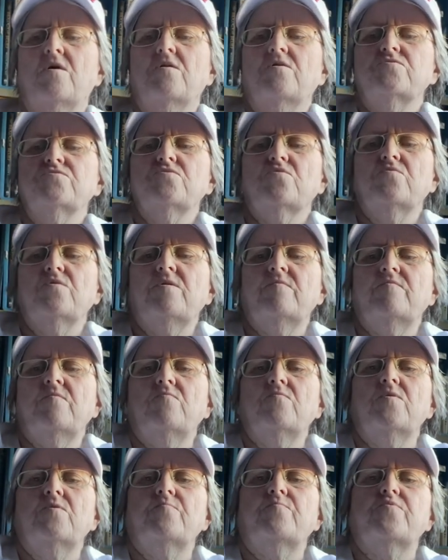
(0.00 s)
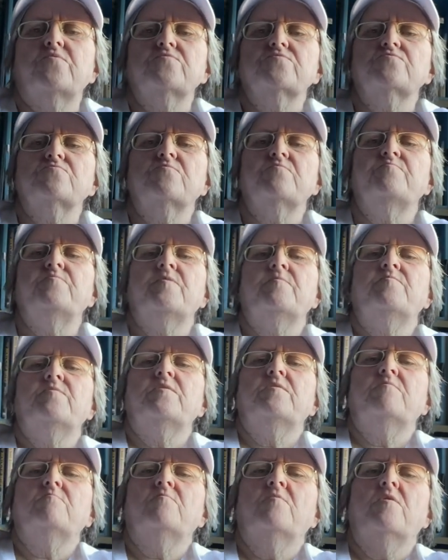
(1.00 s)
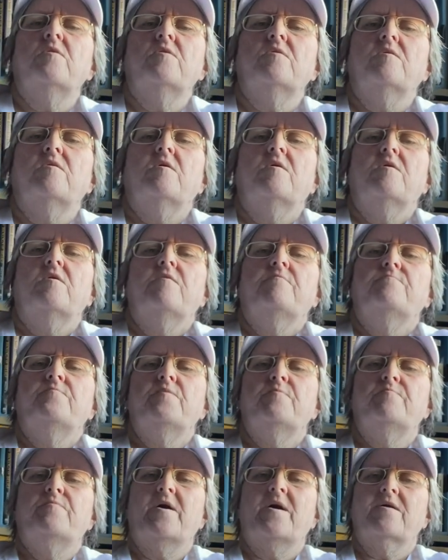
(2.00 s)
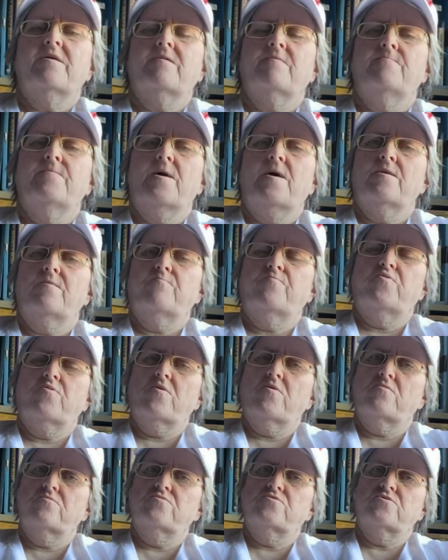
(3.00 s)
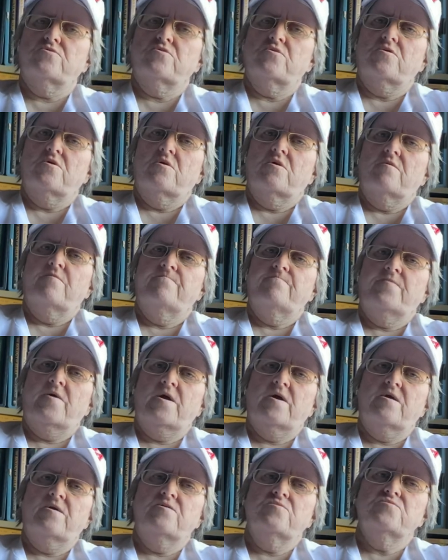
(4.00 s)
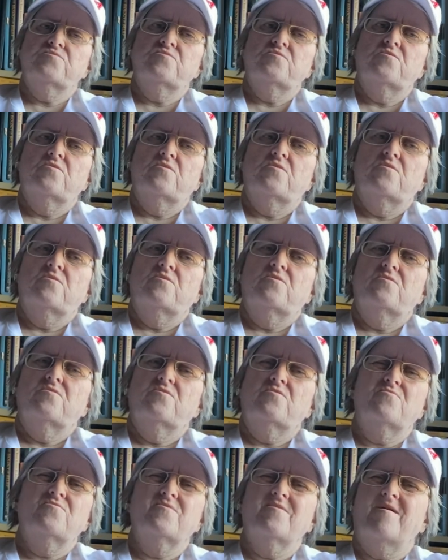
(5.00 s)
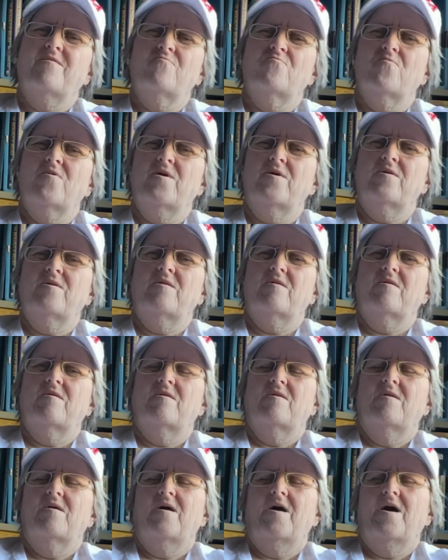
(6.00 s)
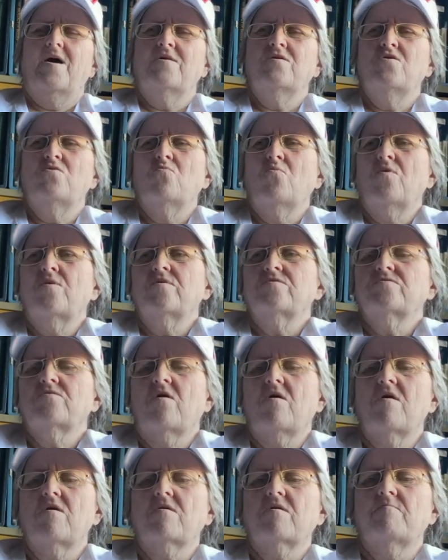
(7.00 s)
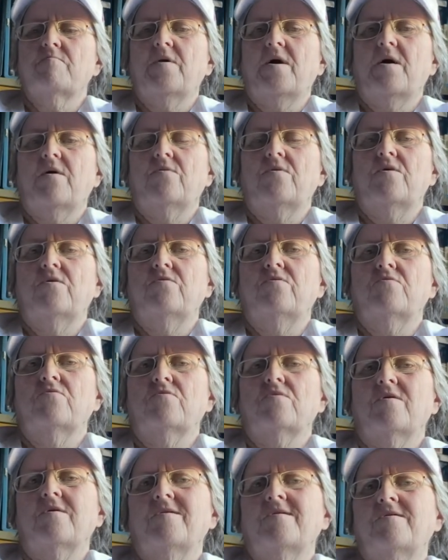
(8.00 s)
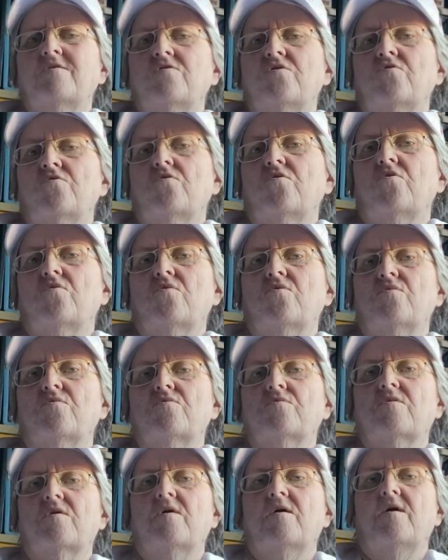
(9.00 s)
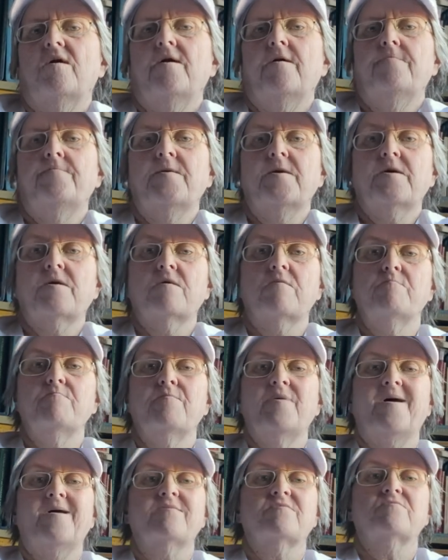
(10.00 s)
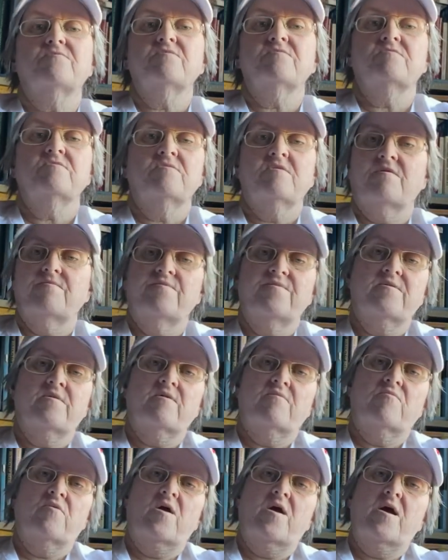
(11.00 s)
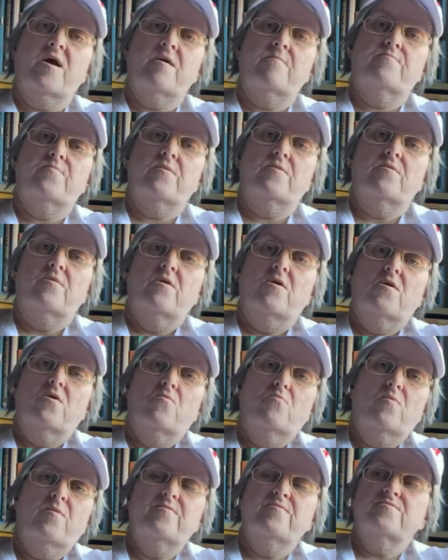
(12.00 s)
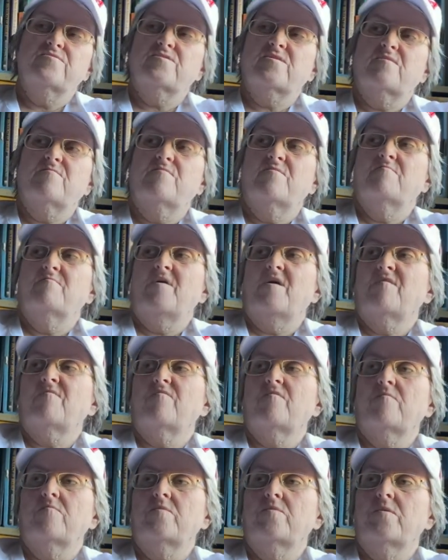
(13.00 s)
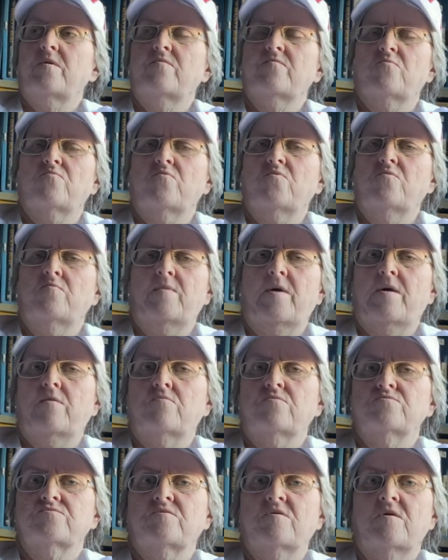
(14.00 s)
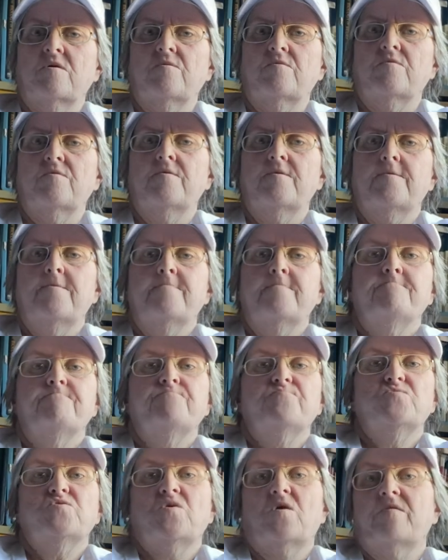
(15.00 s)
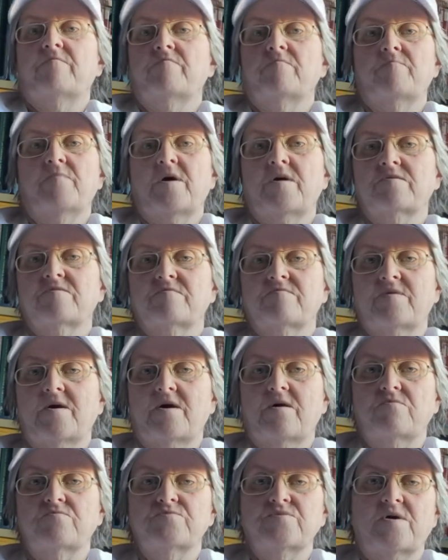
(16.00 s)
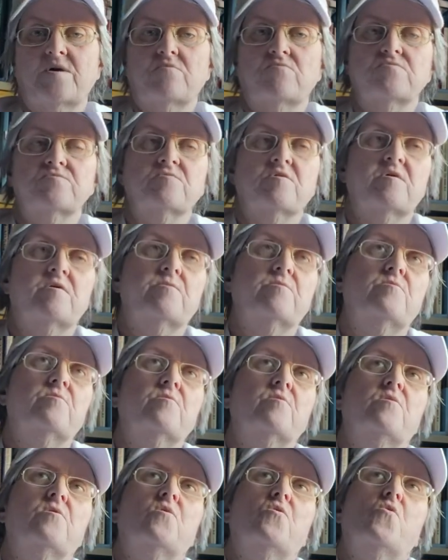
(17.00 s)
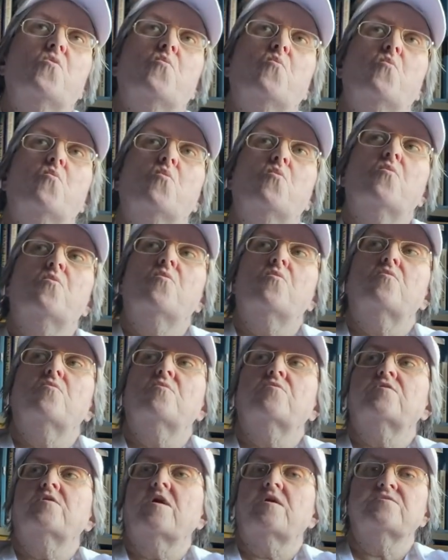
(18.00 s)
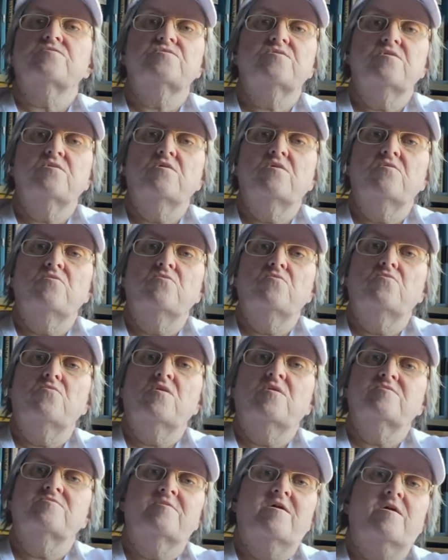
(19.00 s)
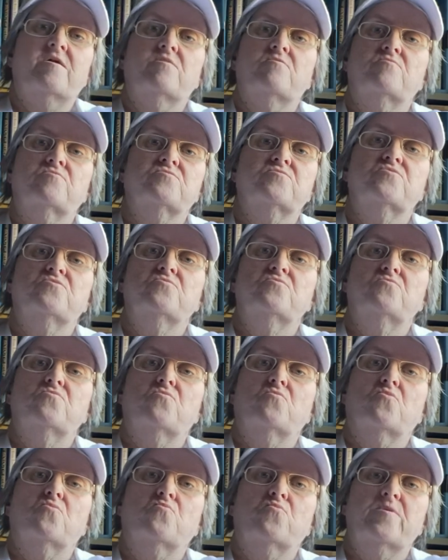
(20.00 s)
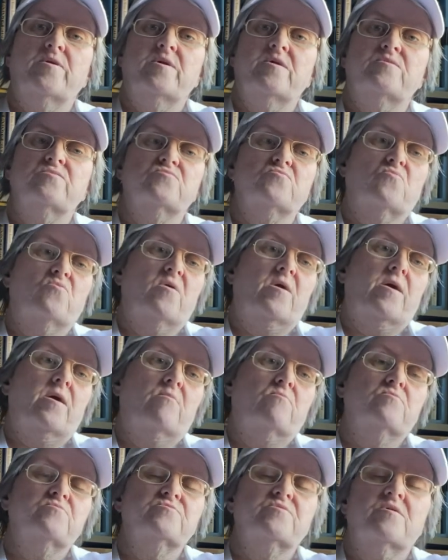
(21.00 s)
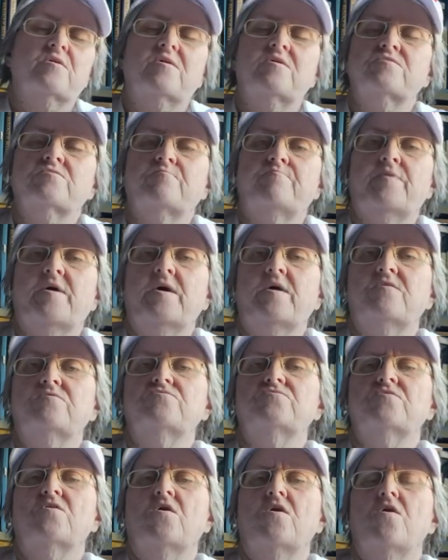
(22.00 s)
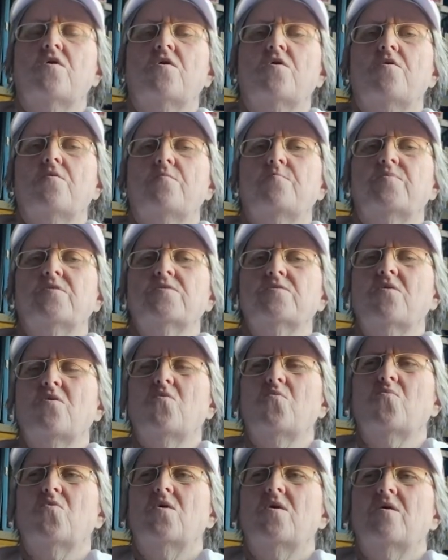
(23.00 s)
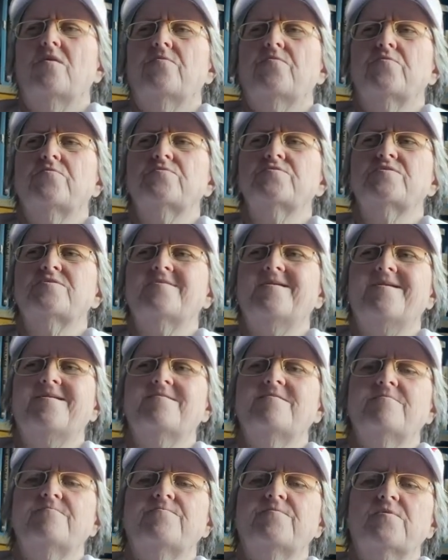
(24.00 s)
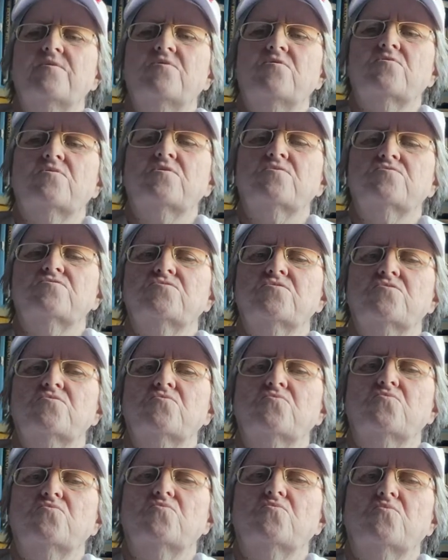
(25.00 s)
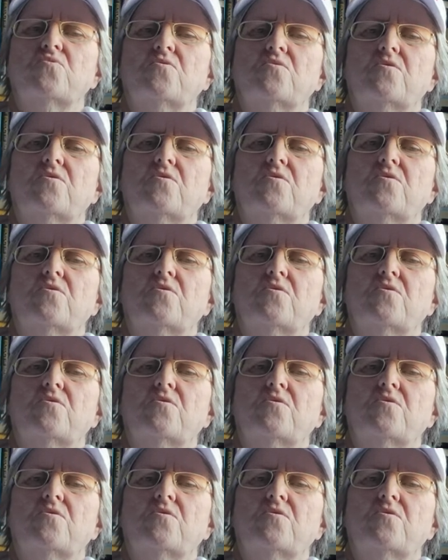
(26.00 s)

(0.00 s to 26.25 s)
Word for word: So even when a person with BPD might be back in that approach phase, you're not ready and you want to talk about it. You're like, you're hurt, and they come back like nothing ever happened, whether it's coming back from another room hours later, driving back to the house hours later, or texting you a day or two or weeks or hours later. It depends. But no, there isn't anything you can do